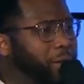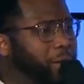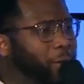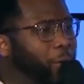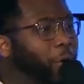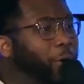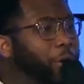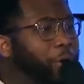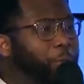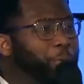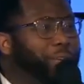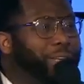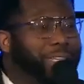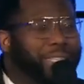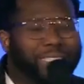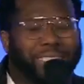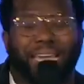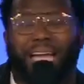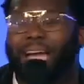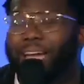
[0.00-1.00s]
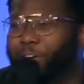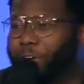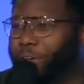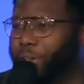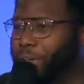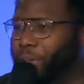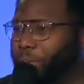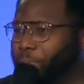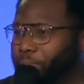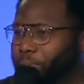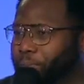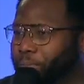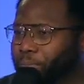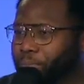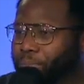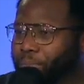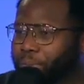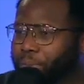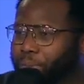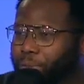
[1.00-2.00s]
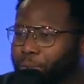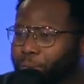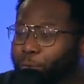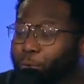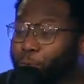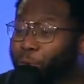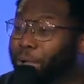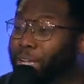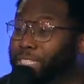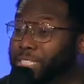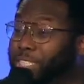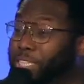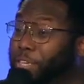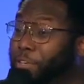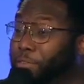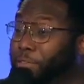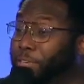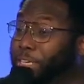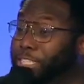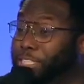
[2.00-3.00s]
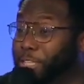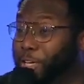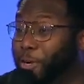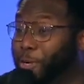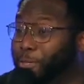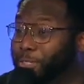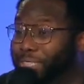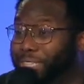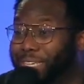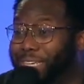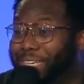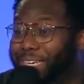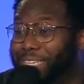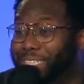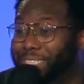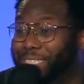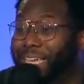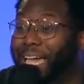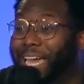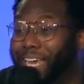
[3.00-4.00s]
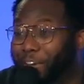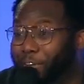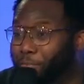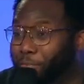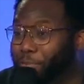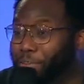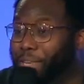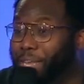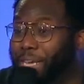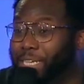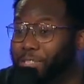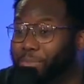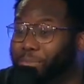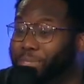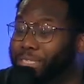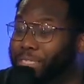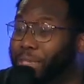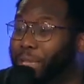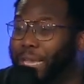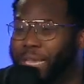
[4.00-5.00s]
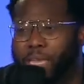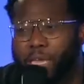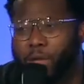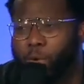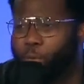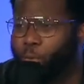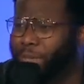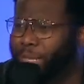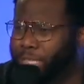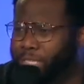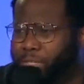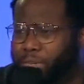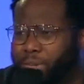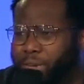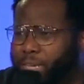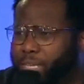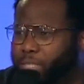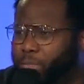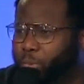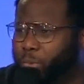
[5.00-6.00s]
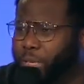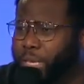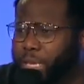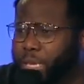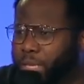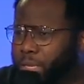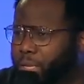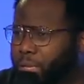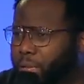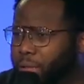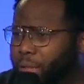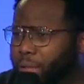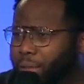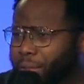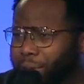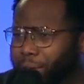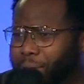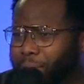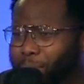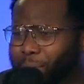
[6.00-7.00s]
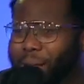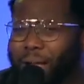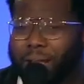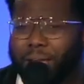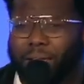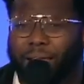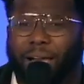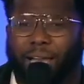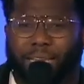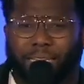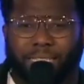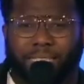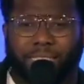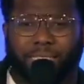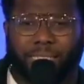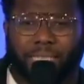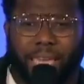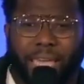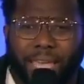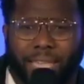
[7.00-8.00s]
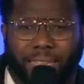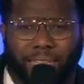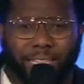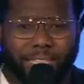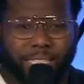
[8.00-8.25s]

What are we desiring? We watch TV shows and get excited for next week's. I can't wait till next week. My clock is set. That